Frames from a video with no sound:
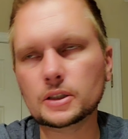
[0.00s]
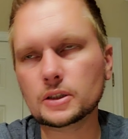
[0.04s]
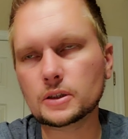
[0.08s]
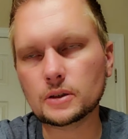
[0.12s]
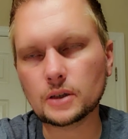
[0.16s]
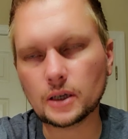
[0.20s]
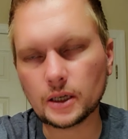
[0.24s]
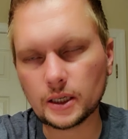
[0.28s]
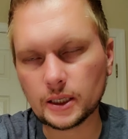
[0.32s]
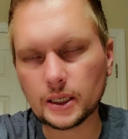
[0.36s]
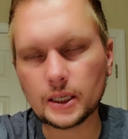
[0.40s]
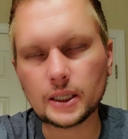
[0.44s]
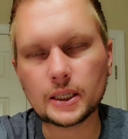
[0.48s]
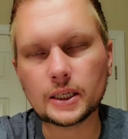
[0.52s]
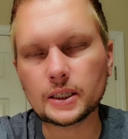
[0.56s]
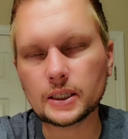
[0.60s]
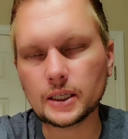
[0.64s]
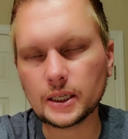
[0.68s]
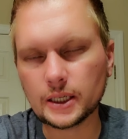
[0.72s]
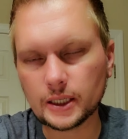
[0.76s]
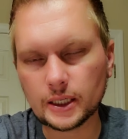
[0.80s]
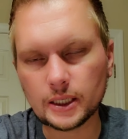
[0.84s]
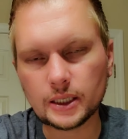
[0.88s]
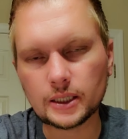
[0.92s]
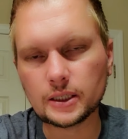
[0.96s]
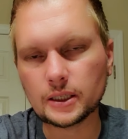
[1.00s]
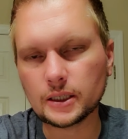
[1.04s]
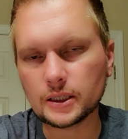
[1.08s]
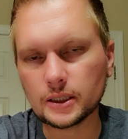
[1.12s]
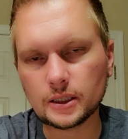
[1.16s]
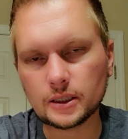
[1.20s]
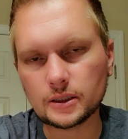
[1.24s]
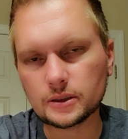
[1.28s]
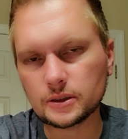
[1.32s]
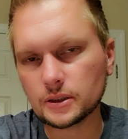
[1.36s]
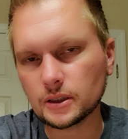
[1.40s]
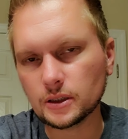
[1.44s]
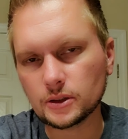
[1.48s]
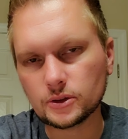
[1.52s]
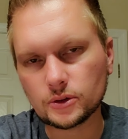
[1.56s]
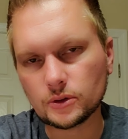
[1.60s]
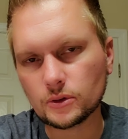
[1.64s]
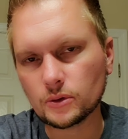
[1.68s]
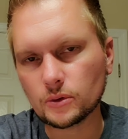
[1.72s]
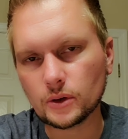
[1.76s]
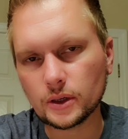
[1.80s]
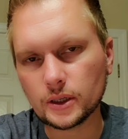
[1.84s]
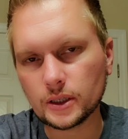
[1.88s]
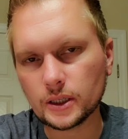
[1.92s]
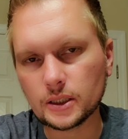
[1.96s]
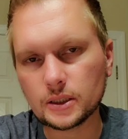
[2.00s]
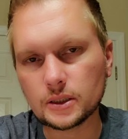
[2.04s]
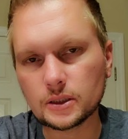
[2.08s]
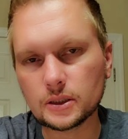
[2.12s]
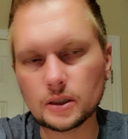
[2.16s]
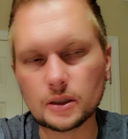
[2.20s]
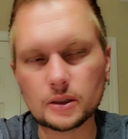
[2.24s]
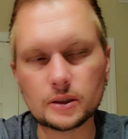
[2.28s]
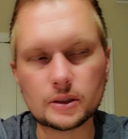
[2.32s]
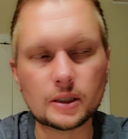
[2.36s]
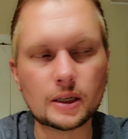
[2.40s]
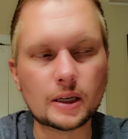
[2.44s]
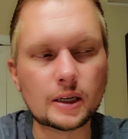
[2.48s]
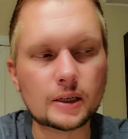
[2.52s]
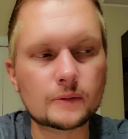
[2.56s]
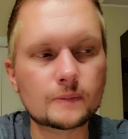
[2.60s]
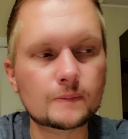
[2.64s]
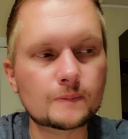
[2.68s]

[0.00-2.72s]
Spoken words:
I get it. See, I was already getting tongue-tied.